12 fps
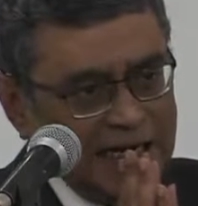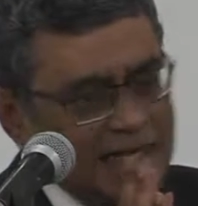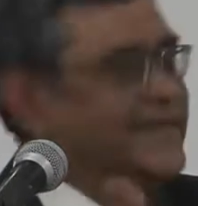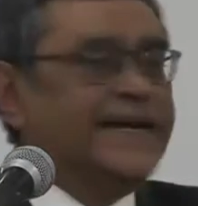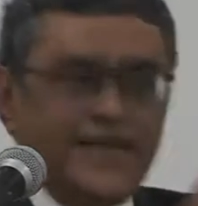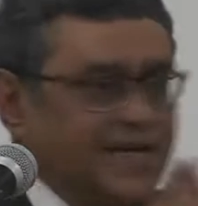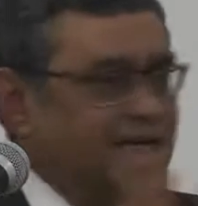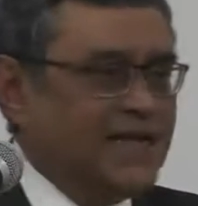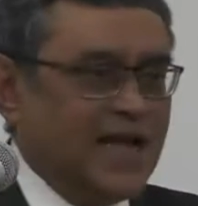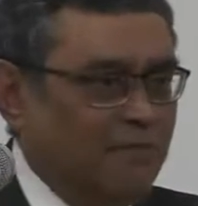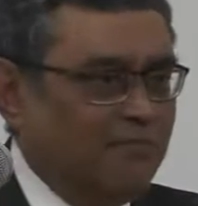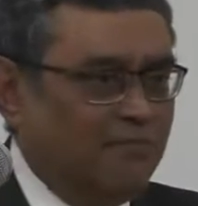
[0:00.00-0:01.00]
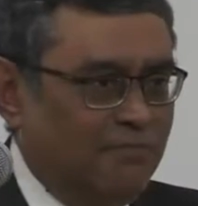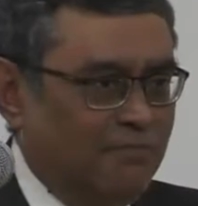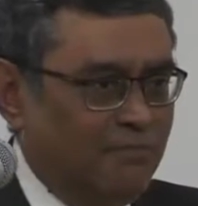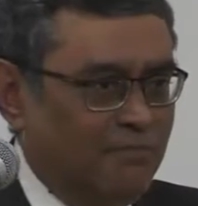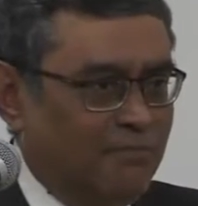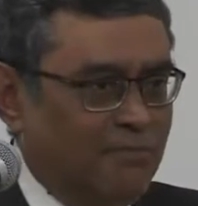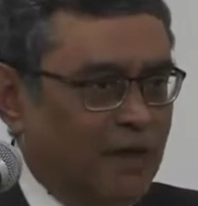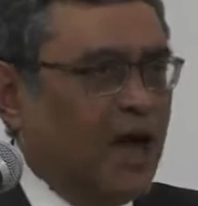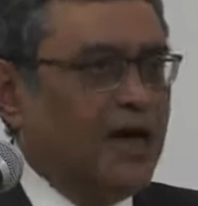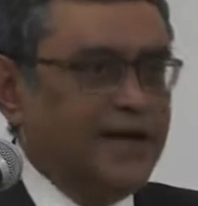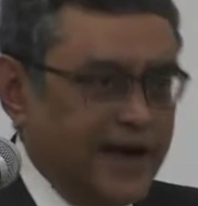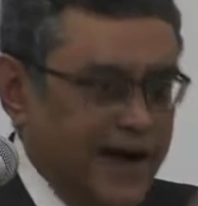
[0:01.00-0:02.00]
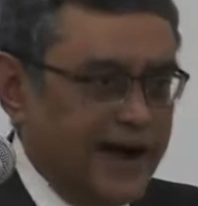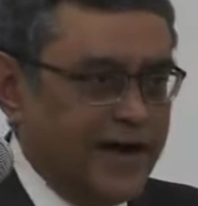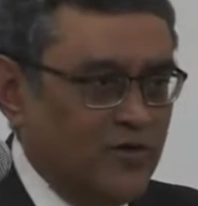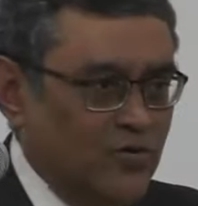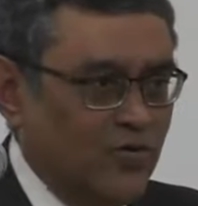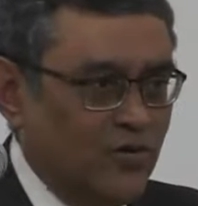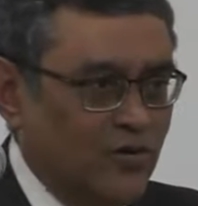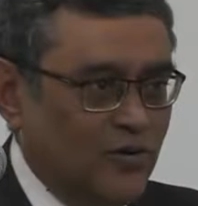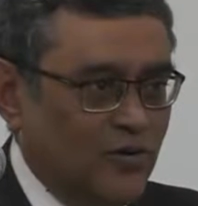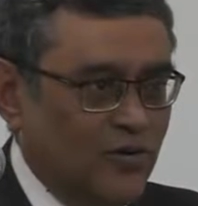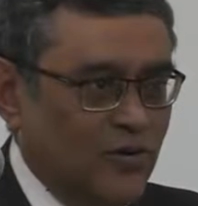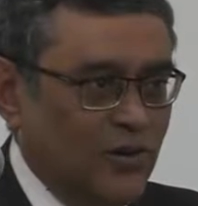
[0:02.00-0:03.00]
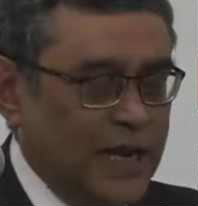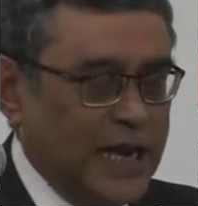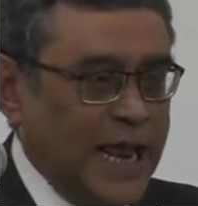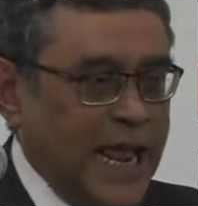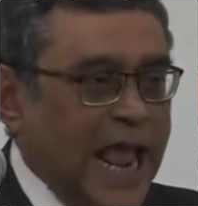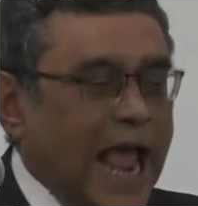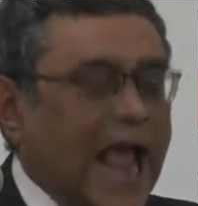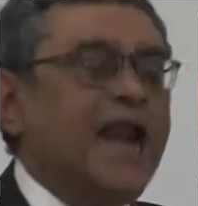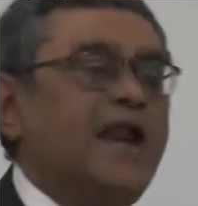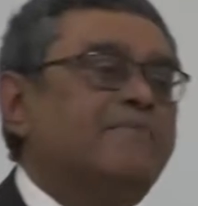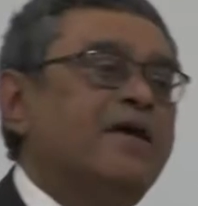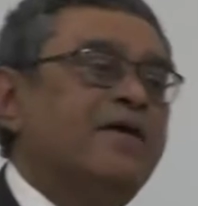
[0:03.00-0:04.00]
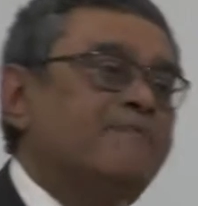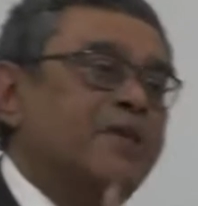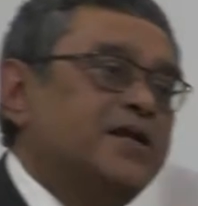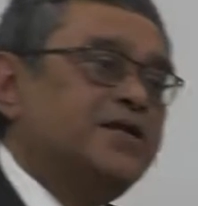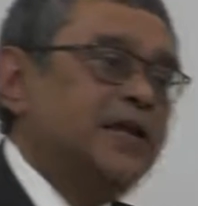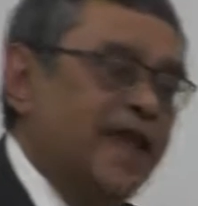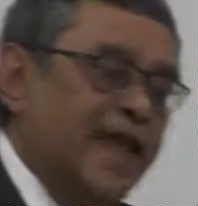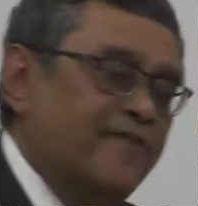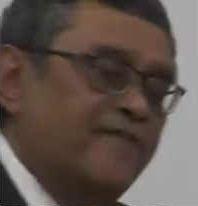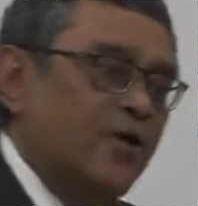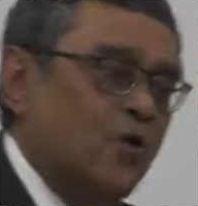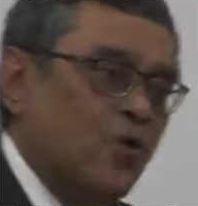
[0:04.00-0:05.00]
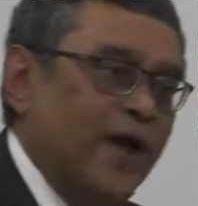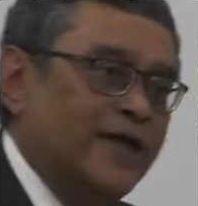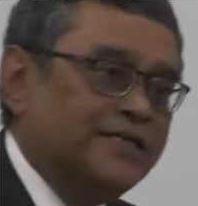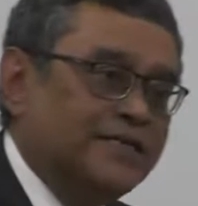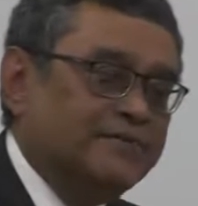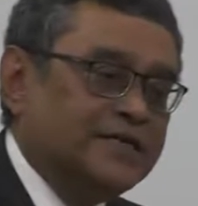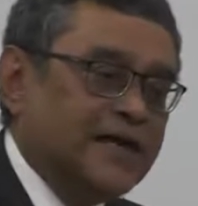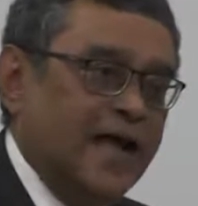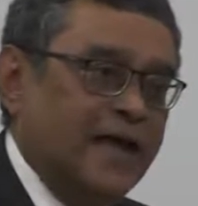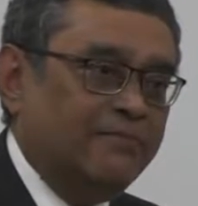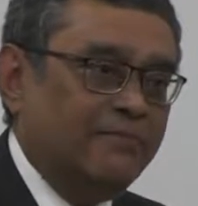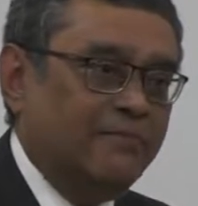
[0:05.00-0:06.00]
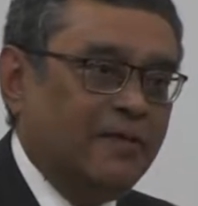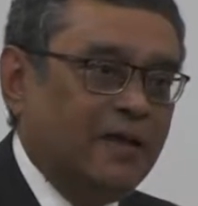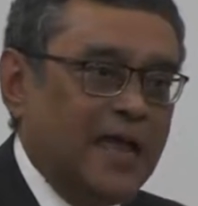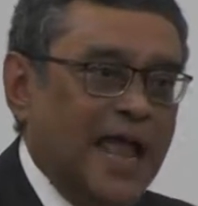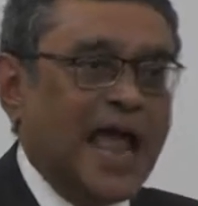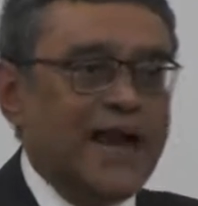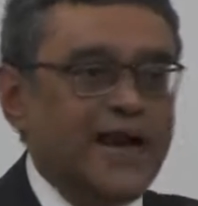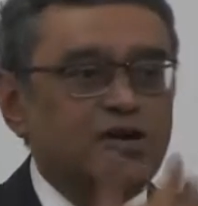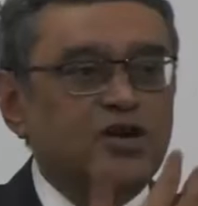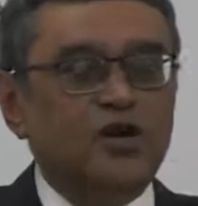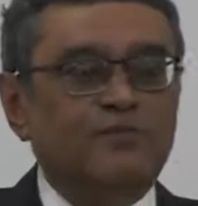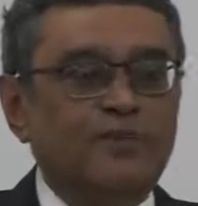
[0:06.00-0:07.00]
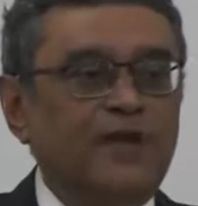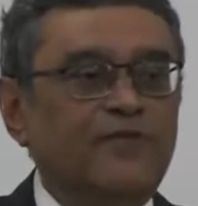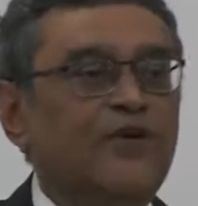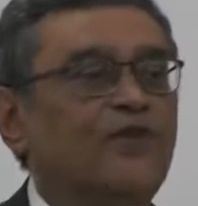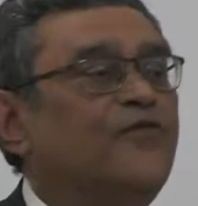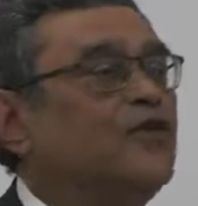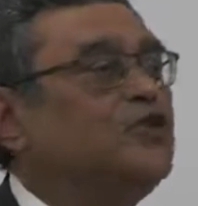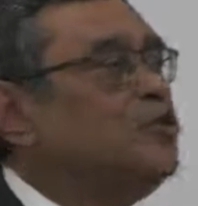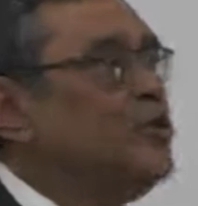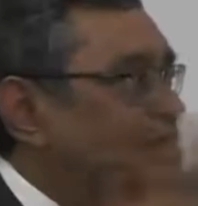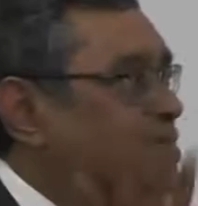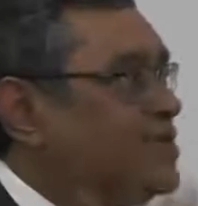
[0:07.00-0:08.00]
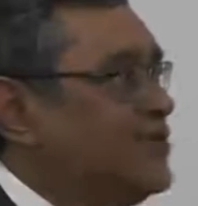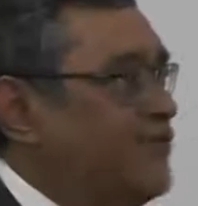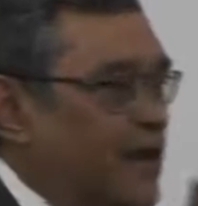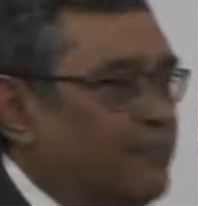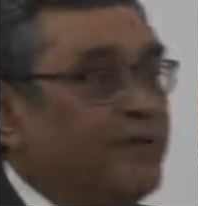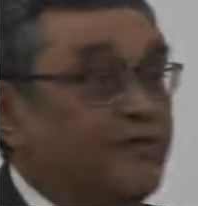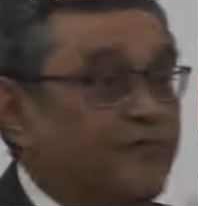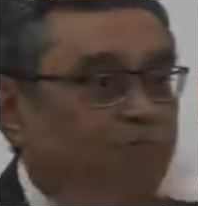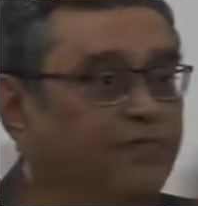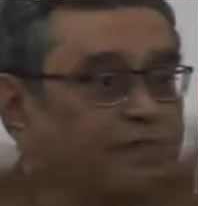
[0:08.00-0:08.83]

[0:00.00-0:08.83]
didn't come under Nehru. And it may have been delayed for quite some time had it not been for a fortuitous development from